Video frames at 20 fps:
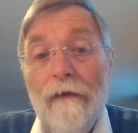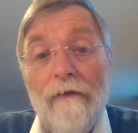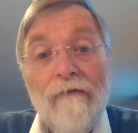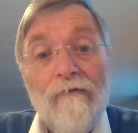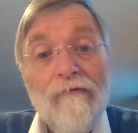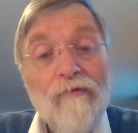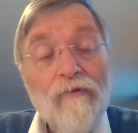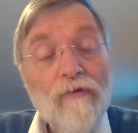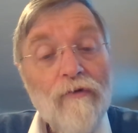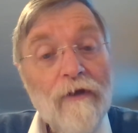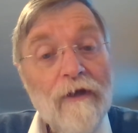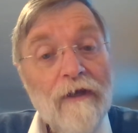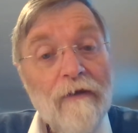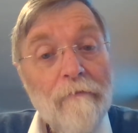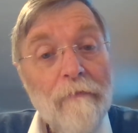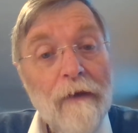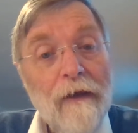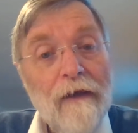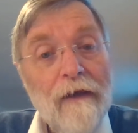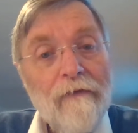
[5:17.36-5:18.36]
talking
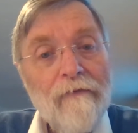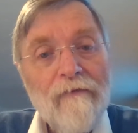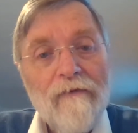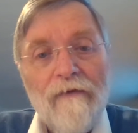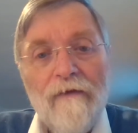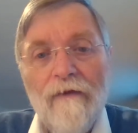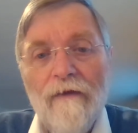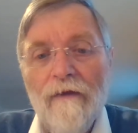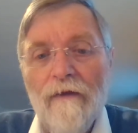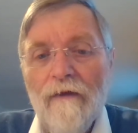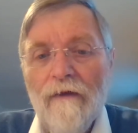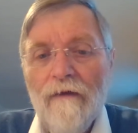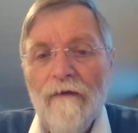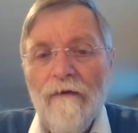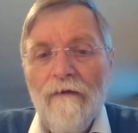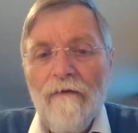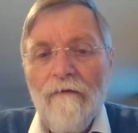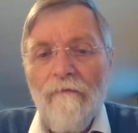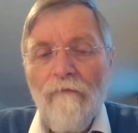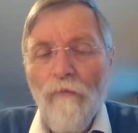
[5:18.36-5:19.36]
about
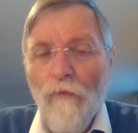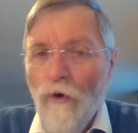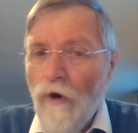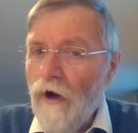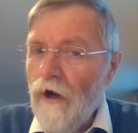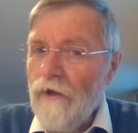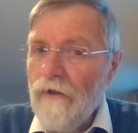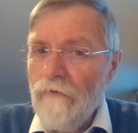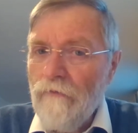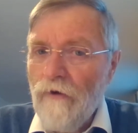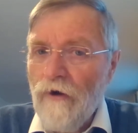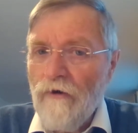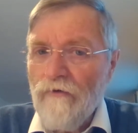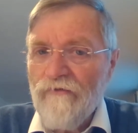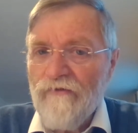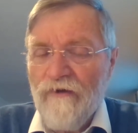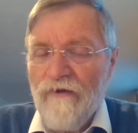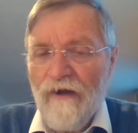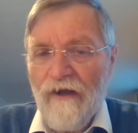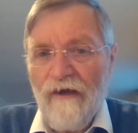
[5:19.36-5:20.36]
why the
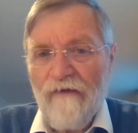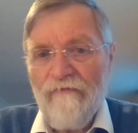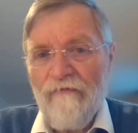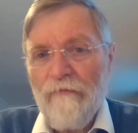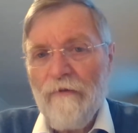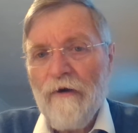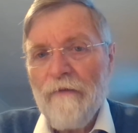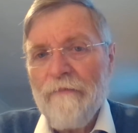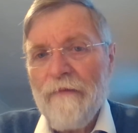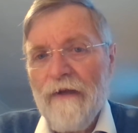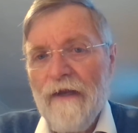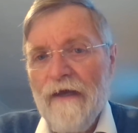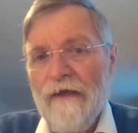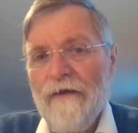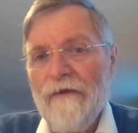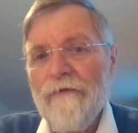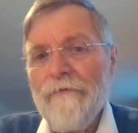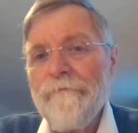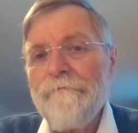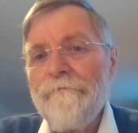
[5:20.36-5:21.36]
world's not
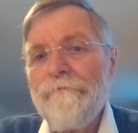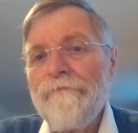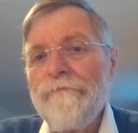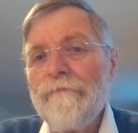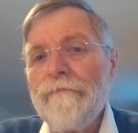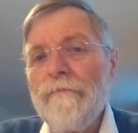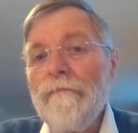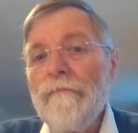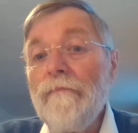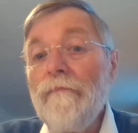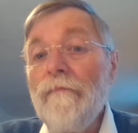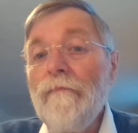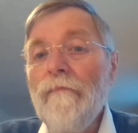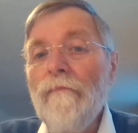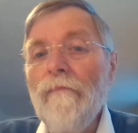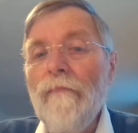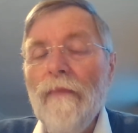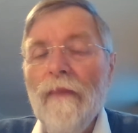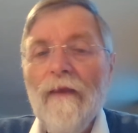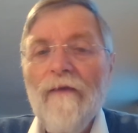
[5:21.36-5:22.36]
overpopulated.
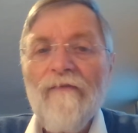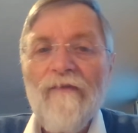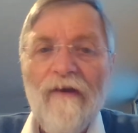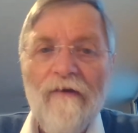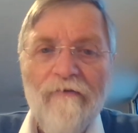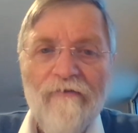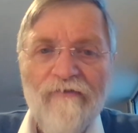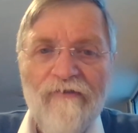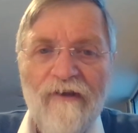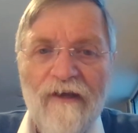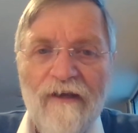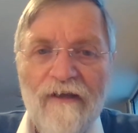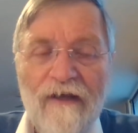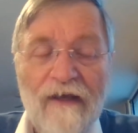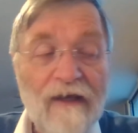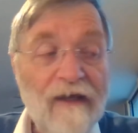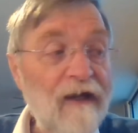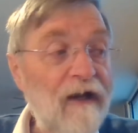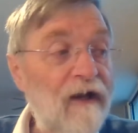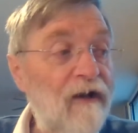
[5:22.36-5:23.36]
So we'll see how
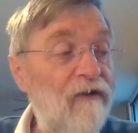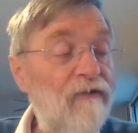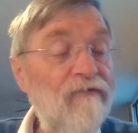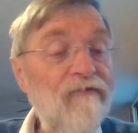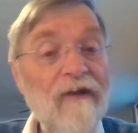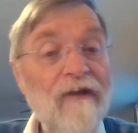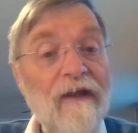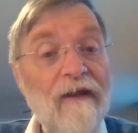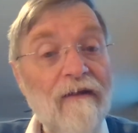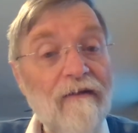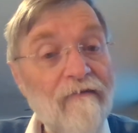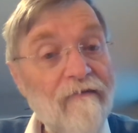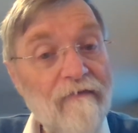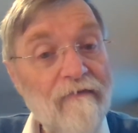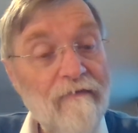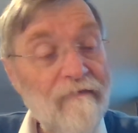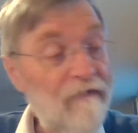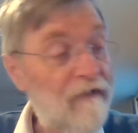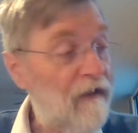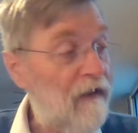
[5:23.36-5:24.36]
that goes, and
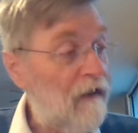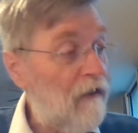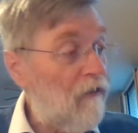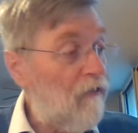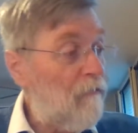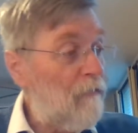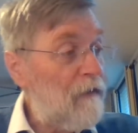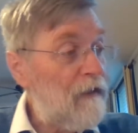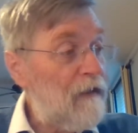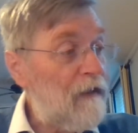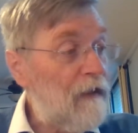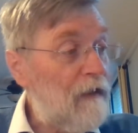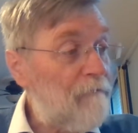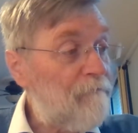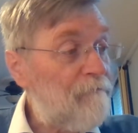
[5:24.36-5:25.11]
I'll be